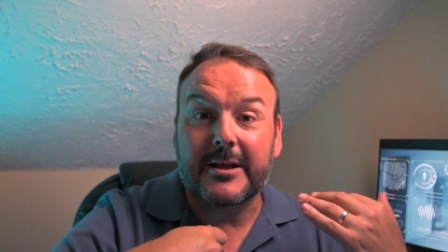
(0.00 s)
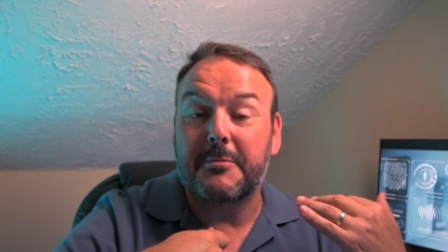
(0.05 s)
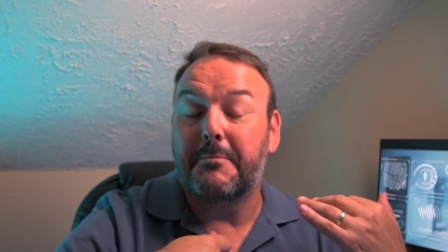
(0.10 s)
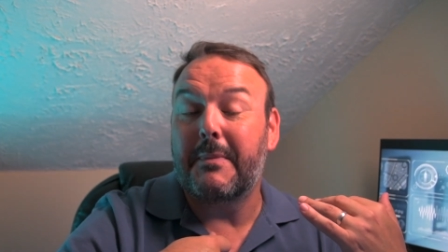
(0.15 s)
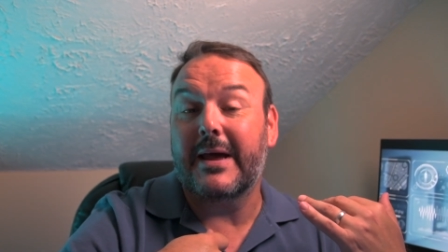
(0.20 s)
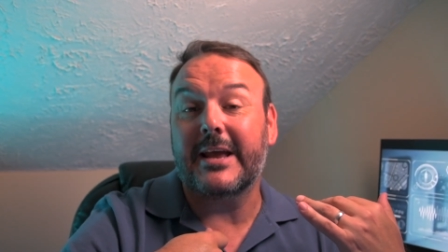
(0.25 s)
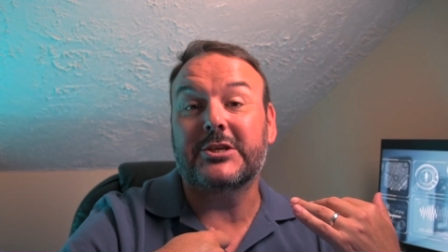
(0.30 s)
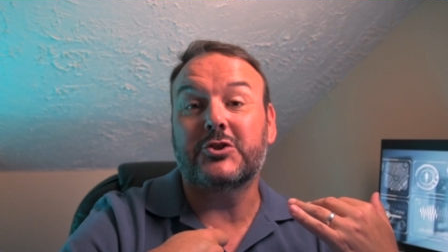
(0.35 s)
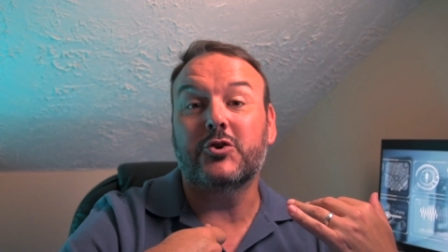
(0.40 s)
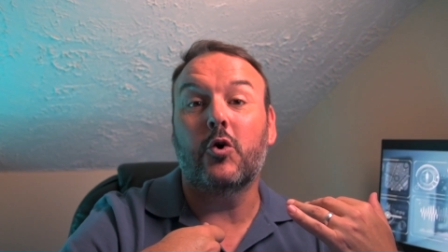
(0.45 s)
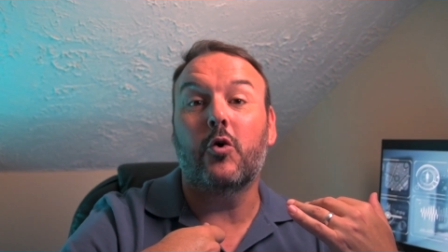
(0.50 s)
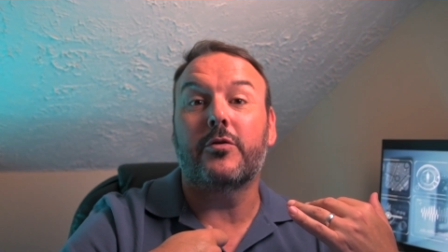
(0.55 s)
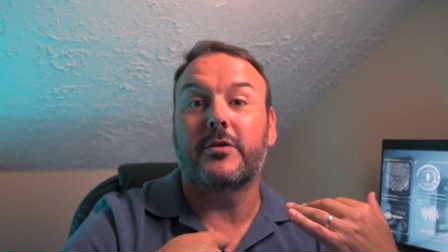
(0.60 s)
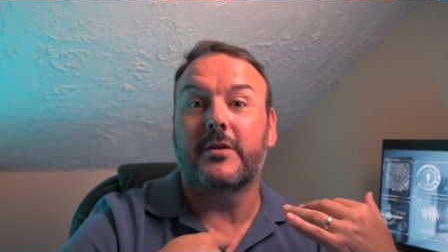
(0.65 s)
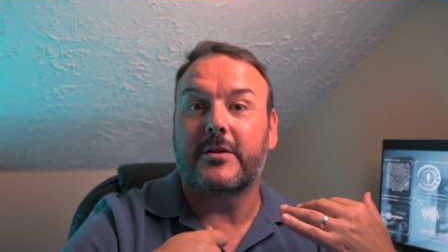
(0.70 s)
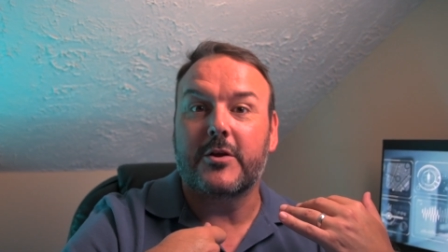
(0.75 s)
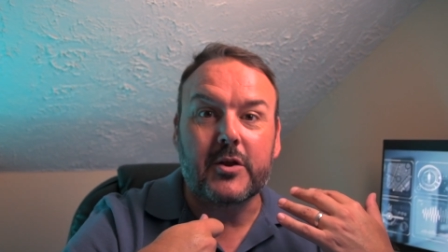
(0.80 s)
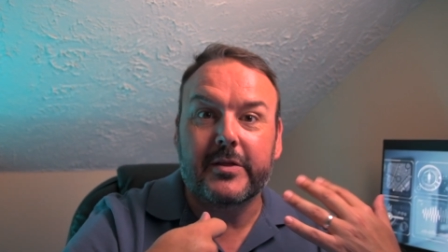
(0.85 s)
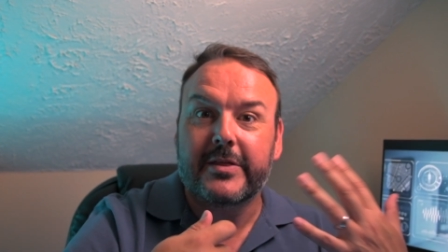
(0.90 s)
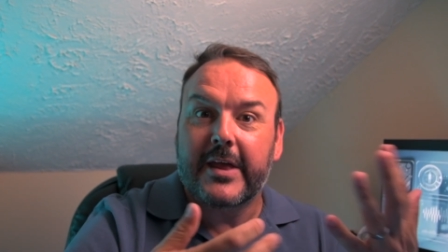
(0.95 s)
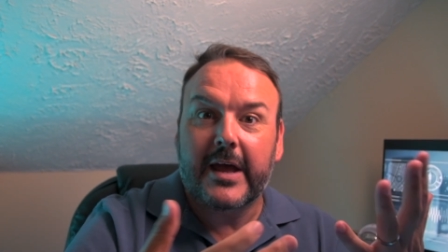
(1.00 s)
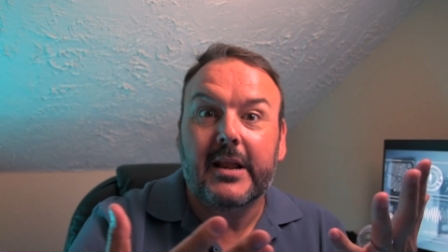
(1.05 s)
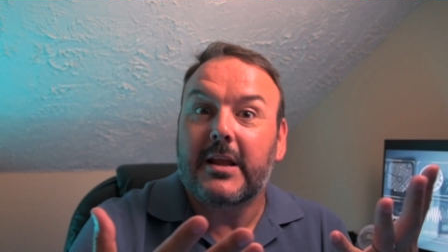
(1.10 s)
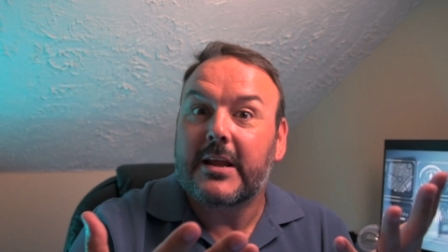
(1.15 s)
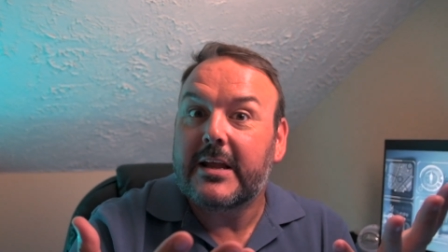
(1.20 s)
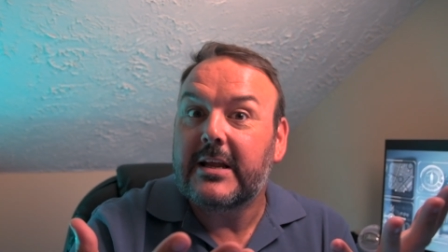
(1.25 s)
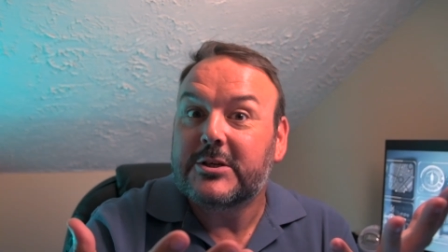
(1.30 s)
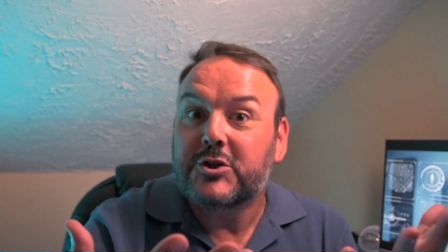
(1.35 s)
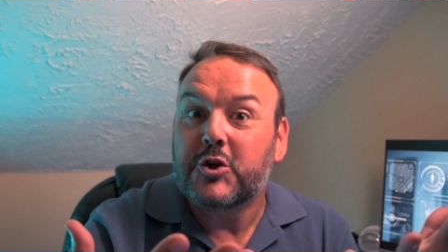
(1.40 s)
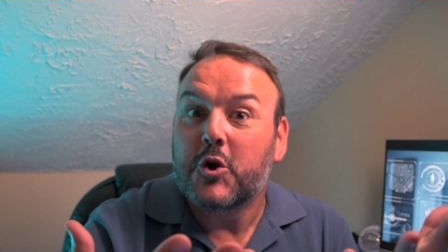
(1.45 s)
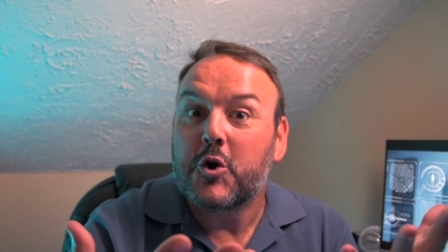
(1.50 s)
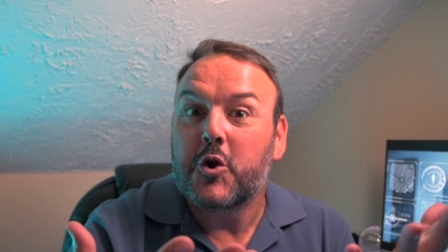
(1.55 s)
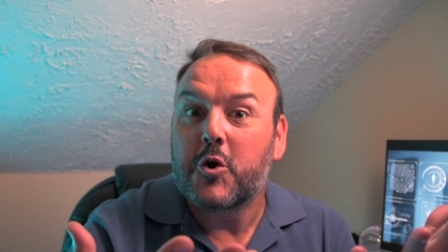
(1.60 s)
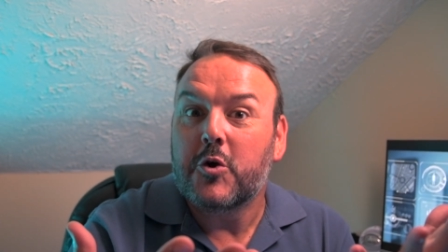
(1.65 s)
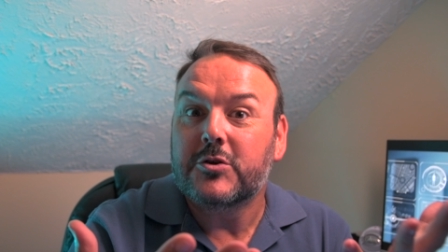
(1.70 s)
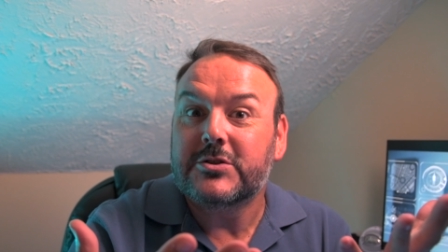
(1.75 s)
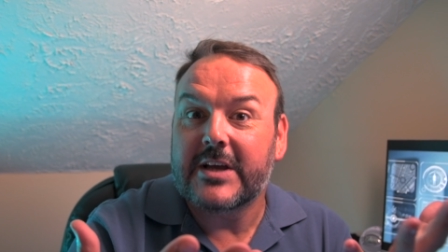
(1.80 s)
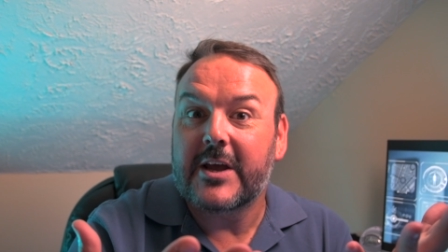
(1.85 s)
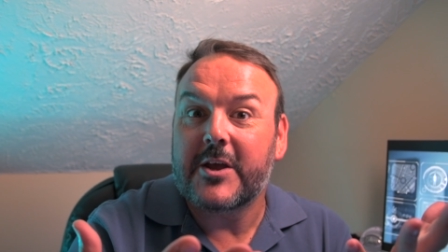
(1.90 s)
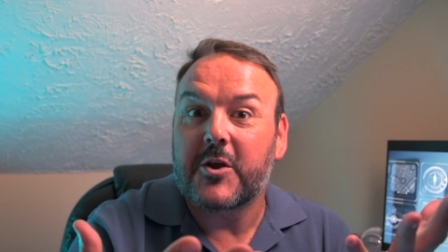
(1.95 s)
and make sure that that is who you
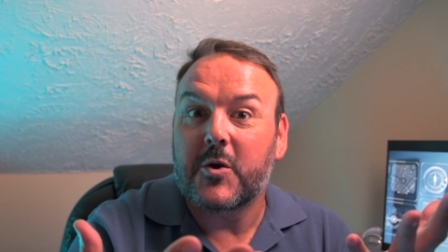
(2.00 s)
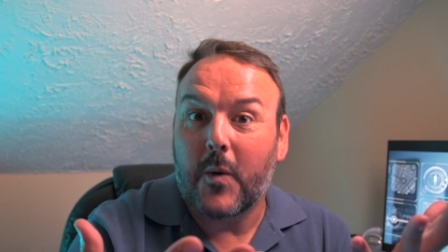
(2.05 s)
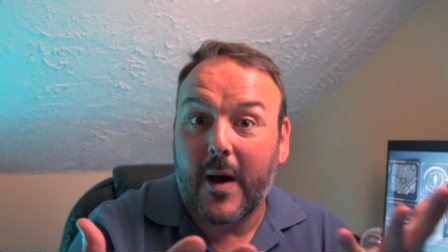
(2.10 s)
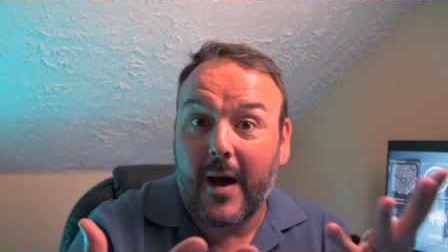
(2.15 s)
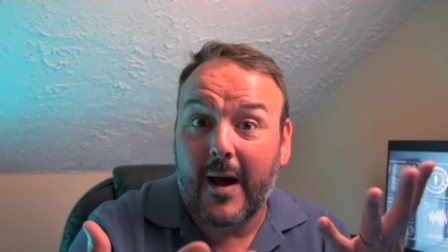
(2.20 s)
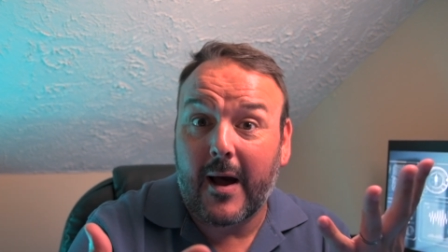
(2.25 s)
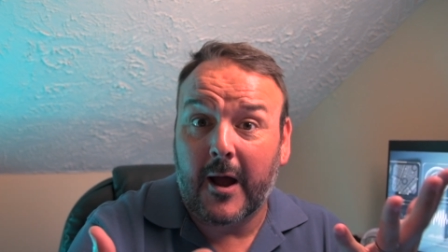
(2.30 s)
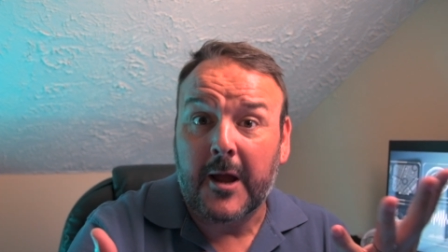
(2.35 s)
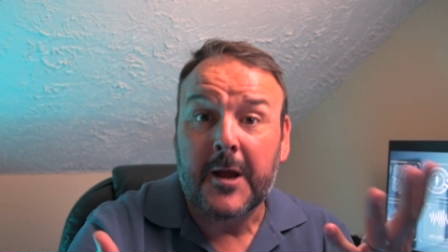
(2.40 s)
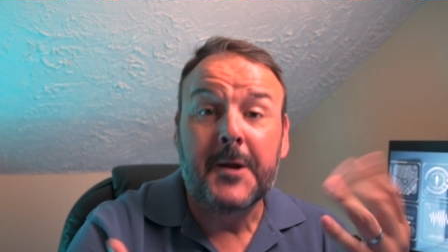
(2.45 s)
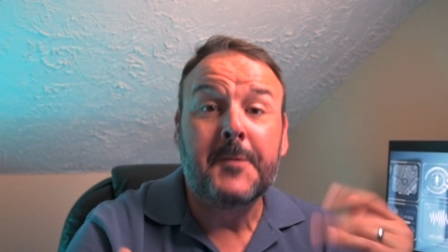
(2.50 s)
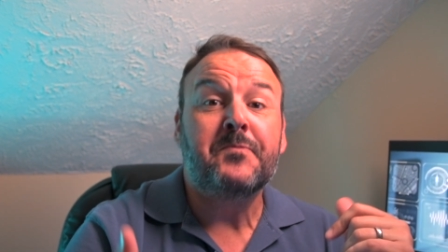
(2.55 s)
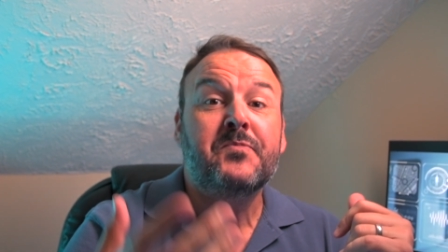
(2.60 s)
say you are.